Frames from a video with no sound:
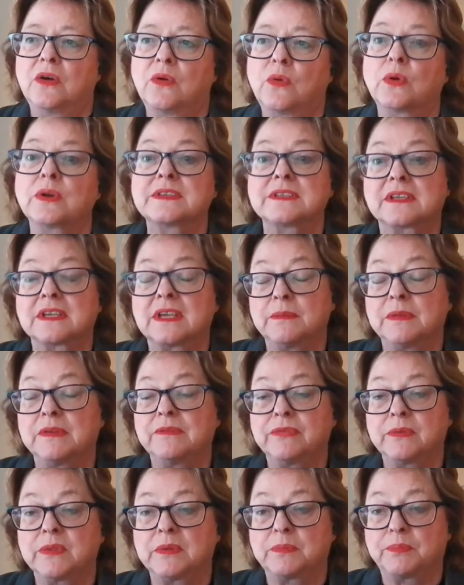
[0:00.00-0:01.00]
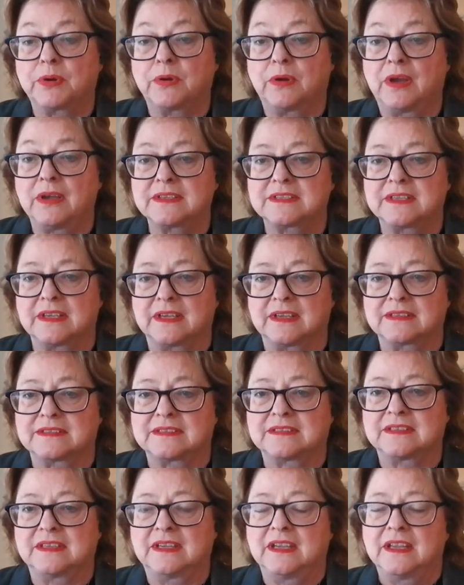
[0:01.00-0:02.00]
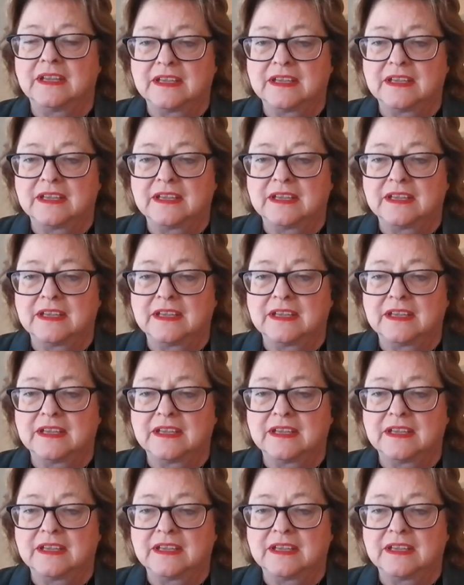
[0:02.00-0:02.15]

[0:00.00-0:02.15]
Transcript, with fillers: Or is it coming from the process